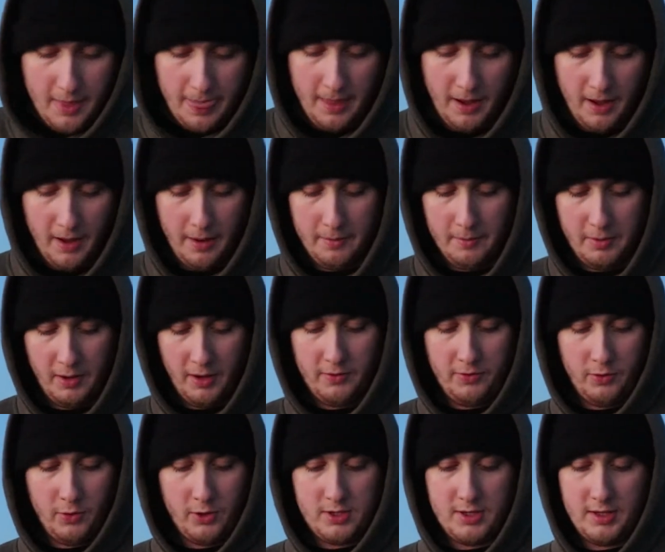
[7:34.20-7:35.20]
But
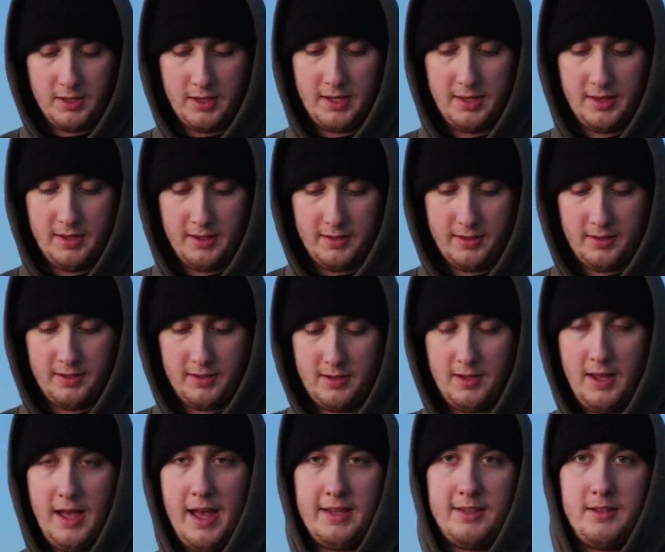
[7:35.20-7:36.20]
unfortunately this
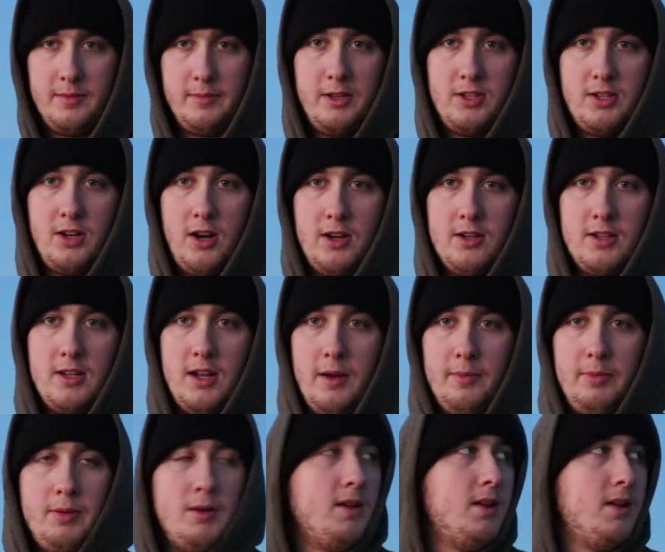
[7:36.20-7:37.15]
has to be charged up